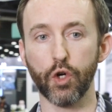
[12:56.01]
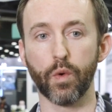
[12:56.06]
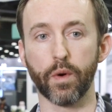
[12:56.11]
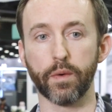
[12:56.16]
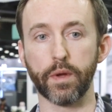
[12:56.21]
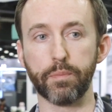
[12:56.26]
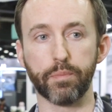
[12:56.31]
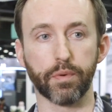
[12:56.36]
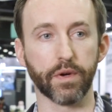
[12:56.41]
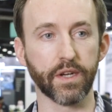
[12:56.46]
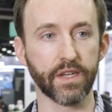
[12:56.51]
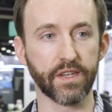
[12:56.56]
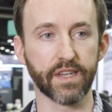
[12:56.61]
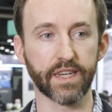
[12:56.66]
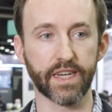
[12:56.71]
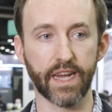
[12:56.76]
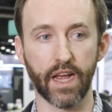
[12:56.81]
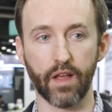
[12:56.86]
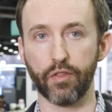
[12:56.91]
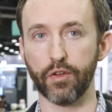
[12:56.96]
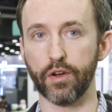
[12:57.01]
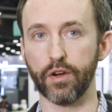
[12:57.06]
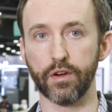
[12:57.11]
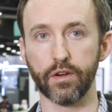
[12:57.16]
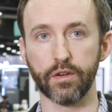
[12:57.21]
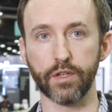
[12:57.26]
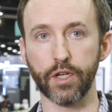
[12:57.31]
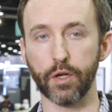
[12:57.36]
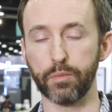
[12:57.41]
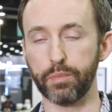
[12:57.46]
where we bring
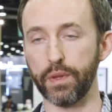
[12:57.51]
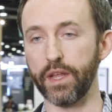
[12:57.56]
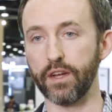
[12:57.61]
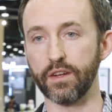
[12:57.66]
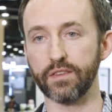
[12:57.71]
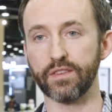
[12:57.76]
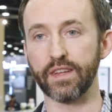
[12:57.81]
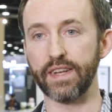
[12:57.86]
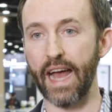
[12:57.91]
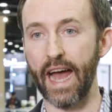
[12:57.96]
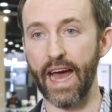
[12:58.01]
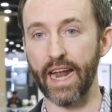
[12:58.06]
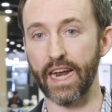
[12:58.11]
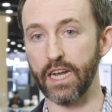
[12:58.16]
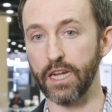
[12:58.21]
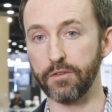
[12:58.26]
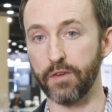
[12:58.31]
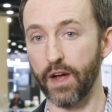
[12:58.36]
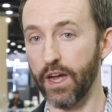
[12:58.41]
together players in additive.